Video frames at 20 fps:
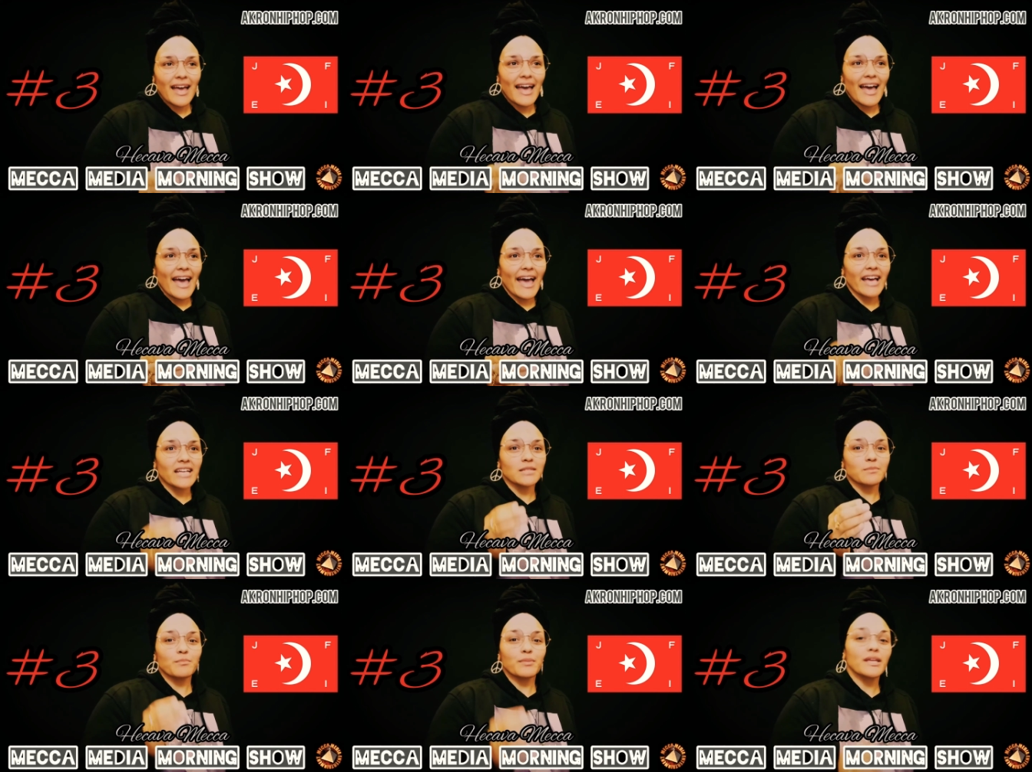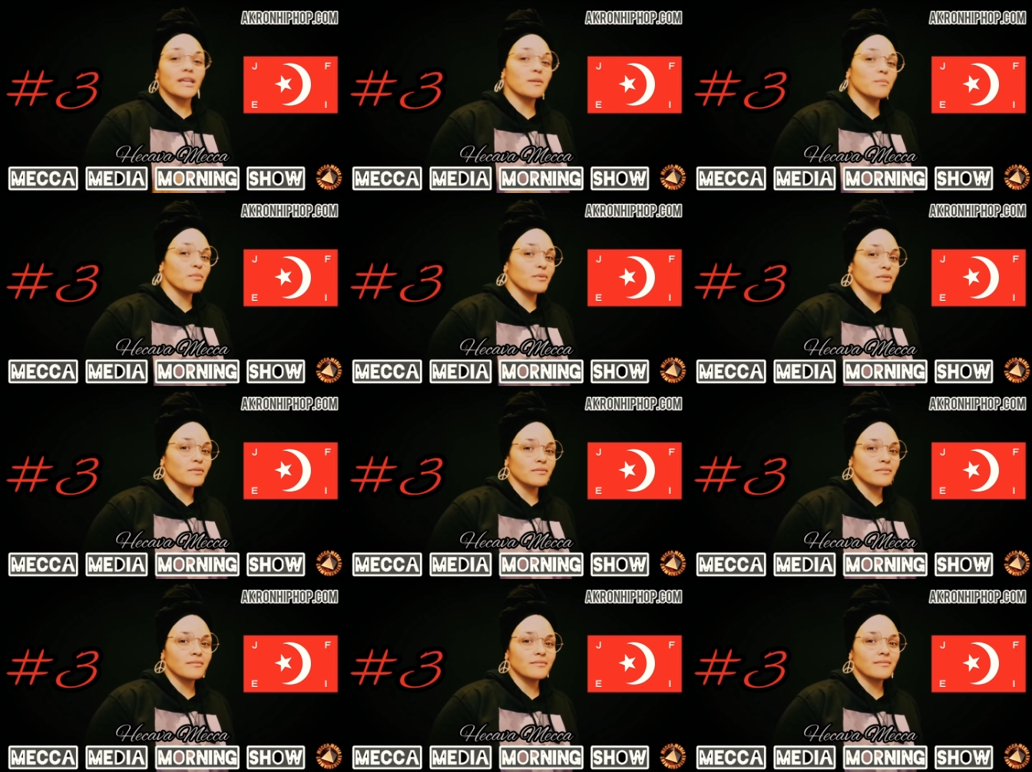as
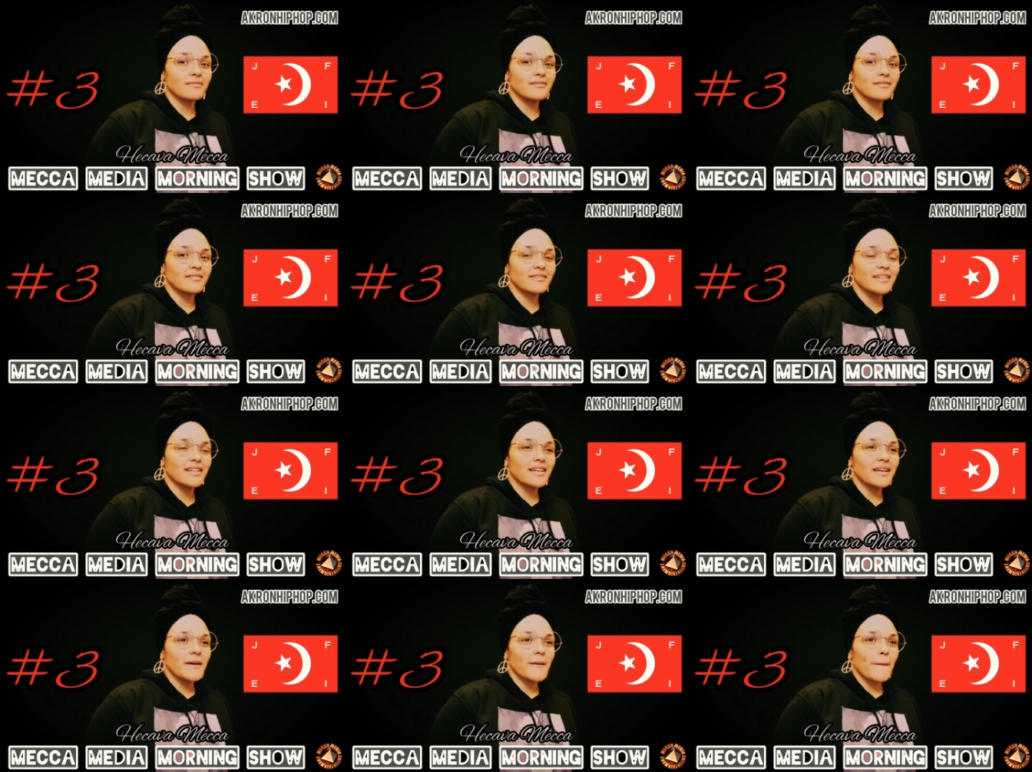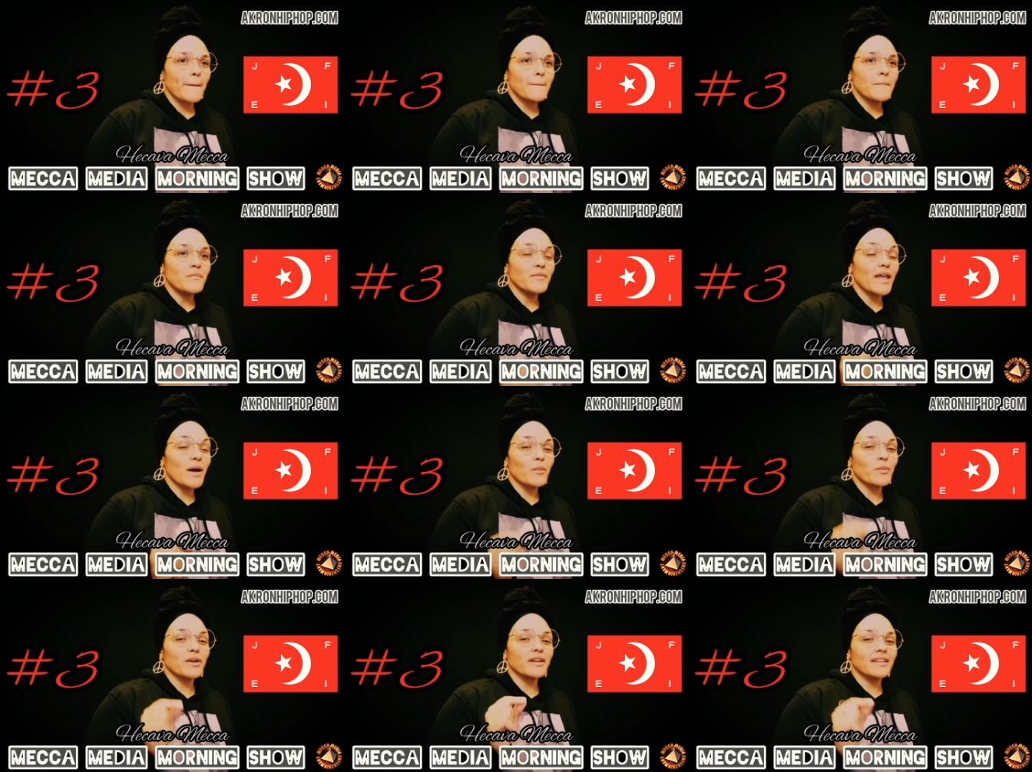people,
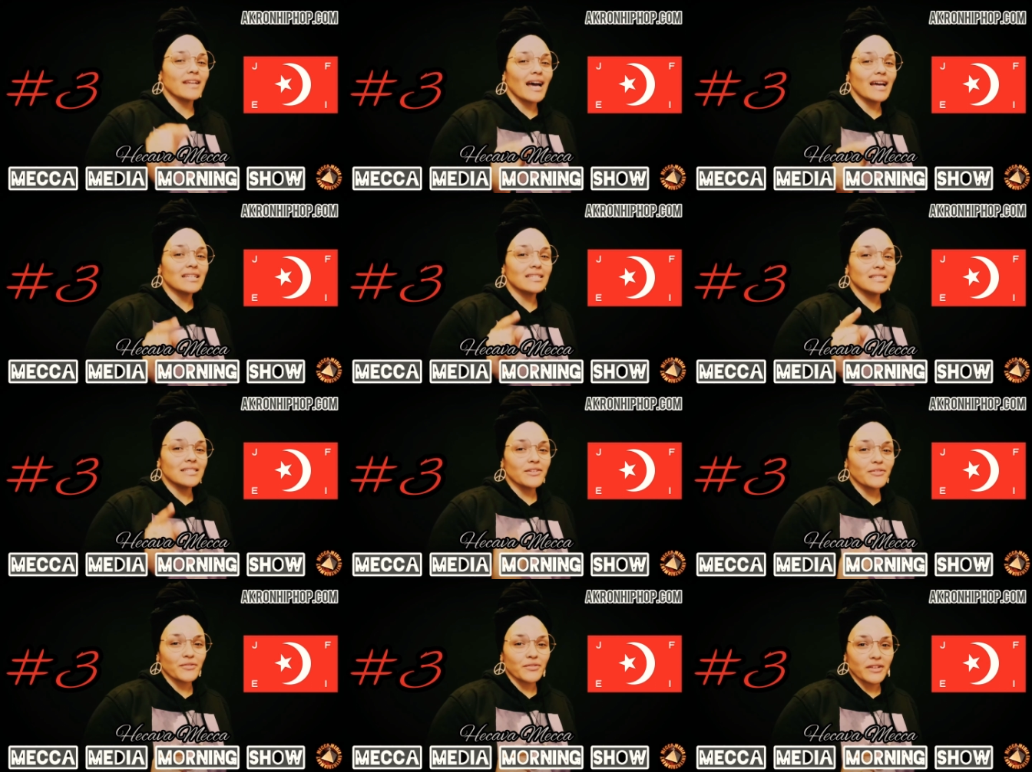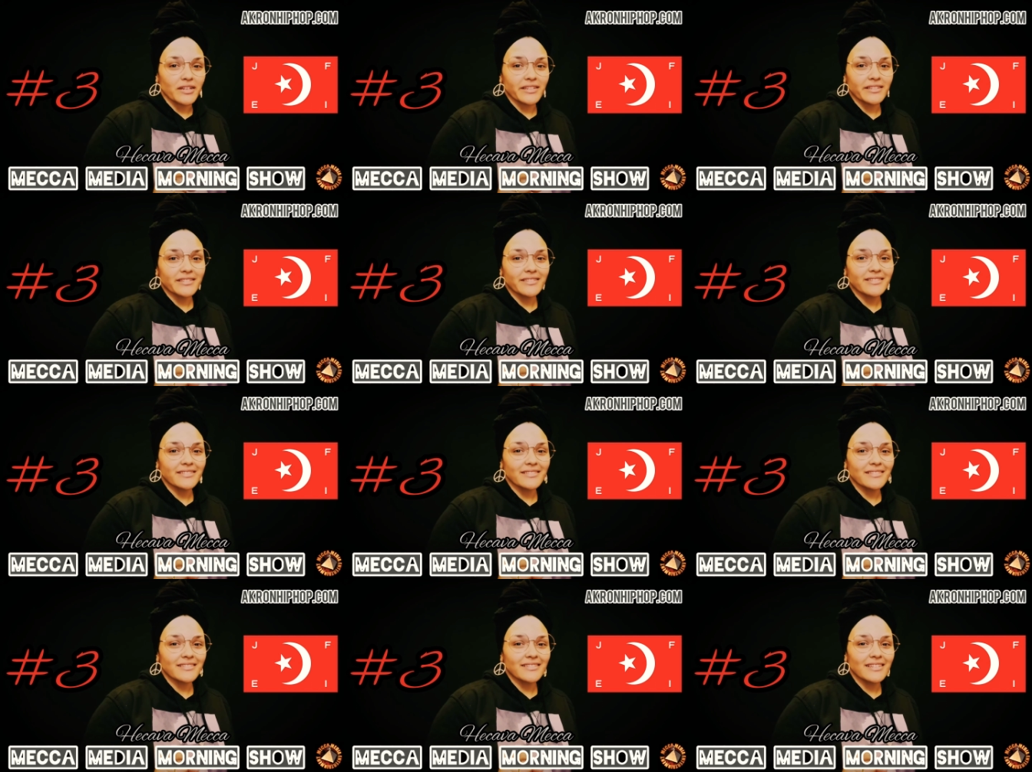that we're not different,
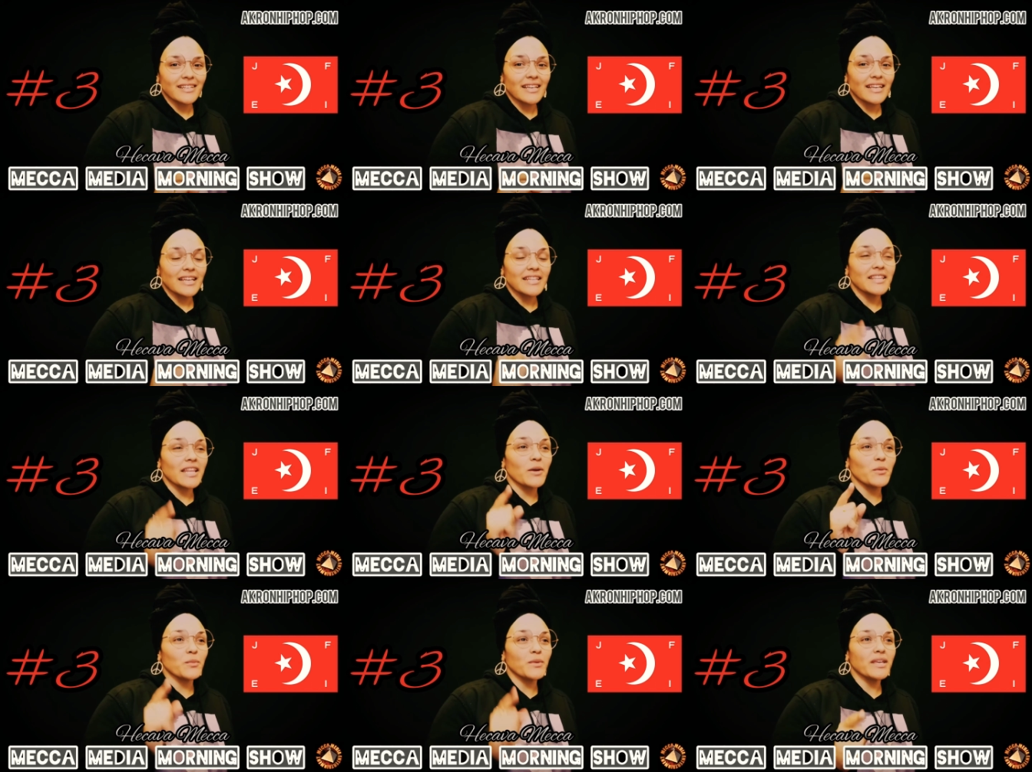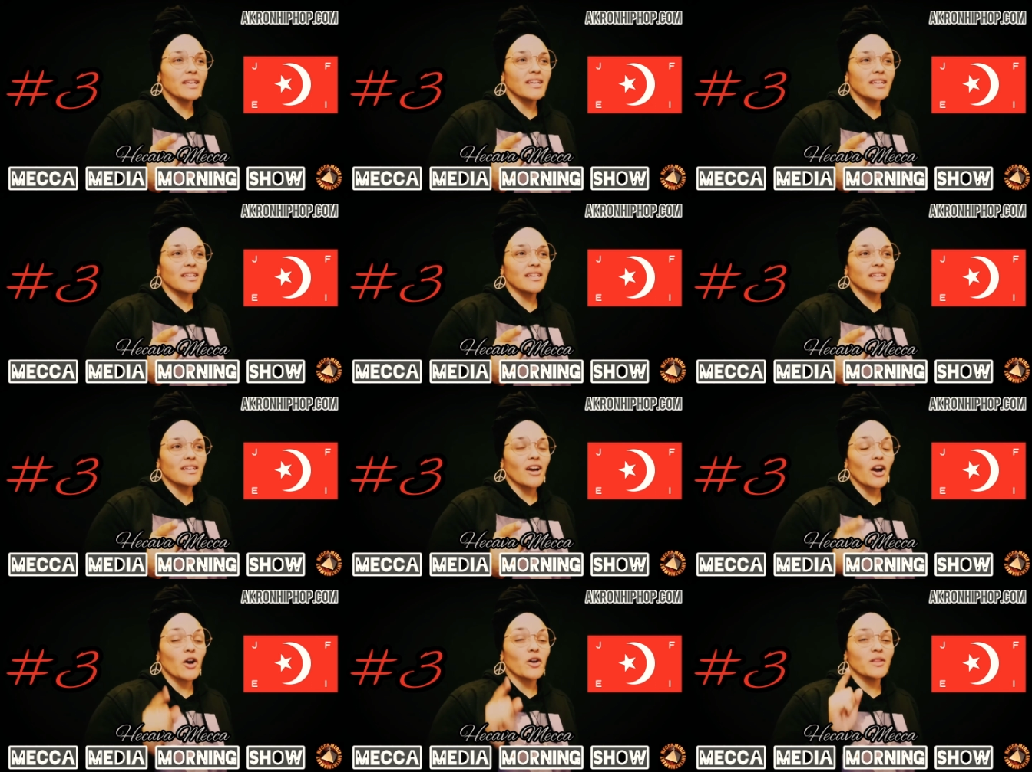that we
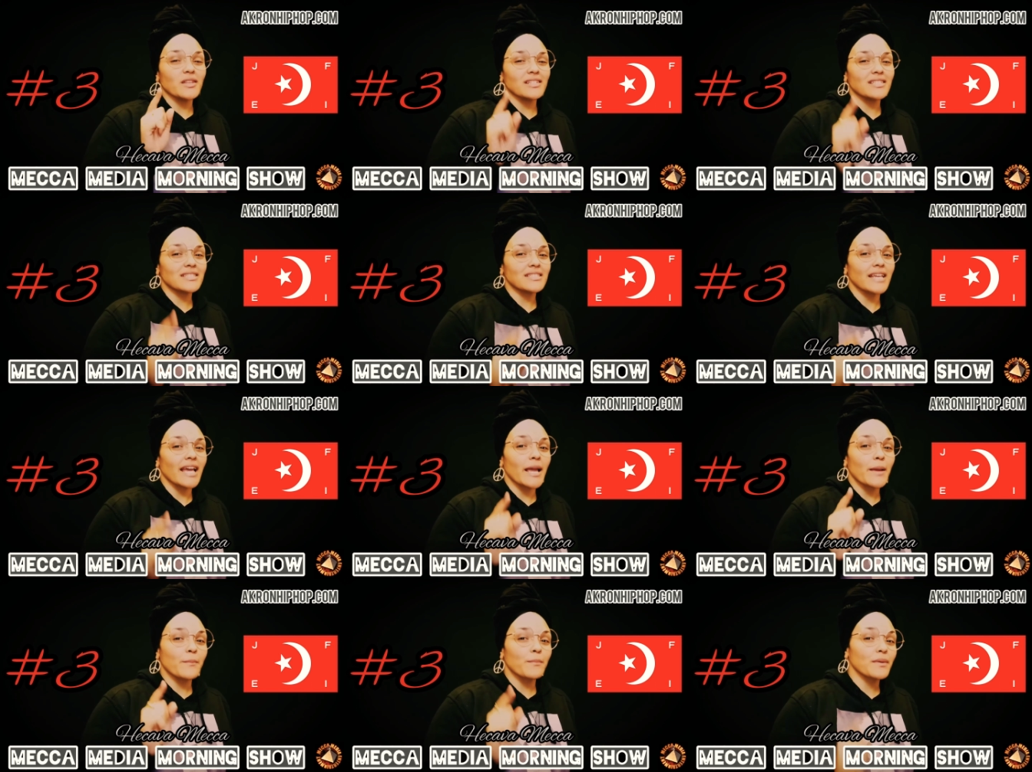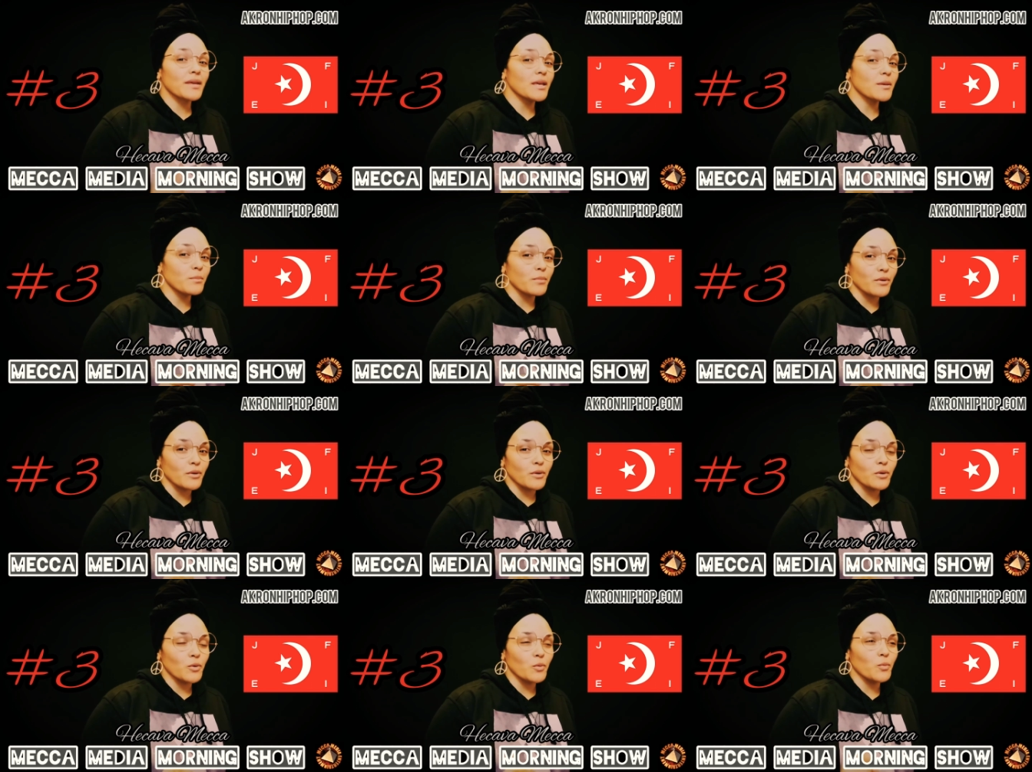are the same
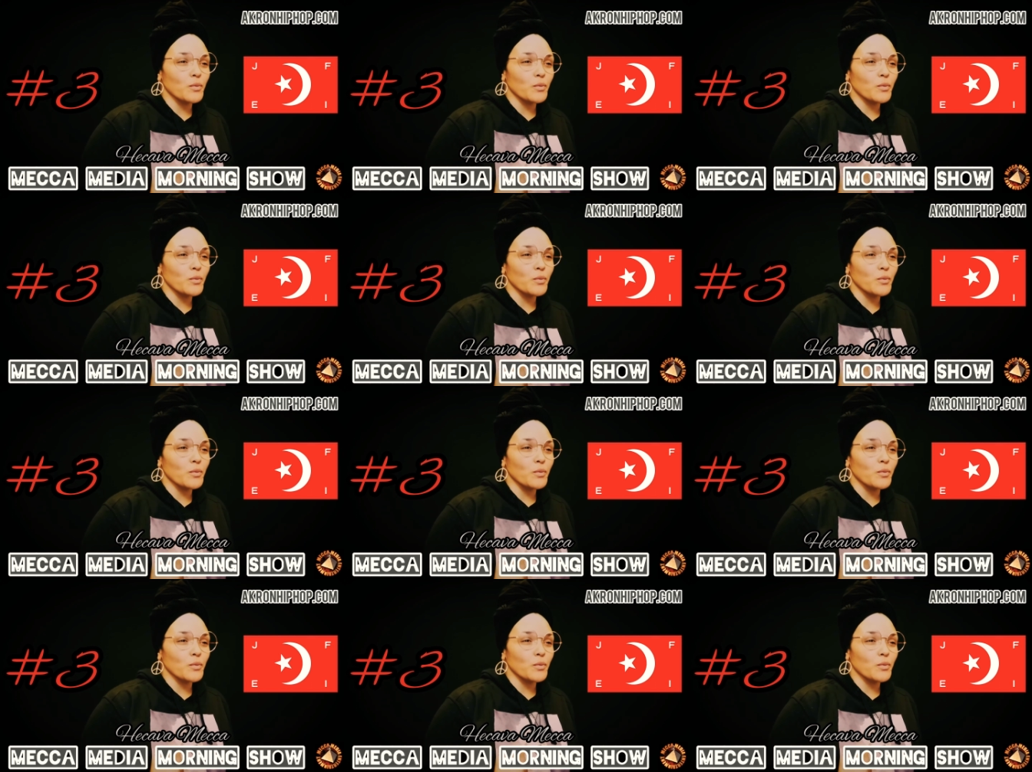people.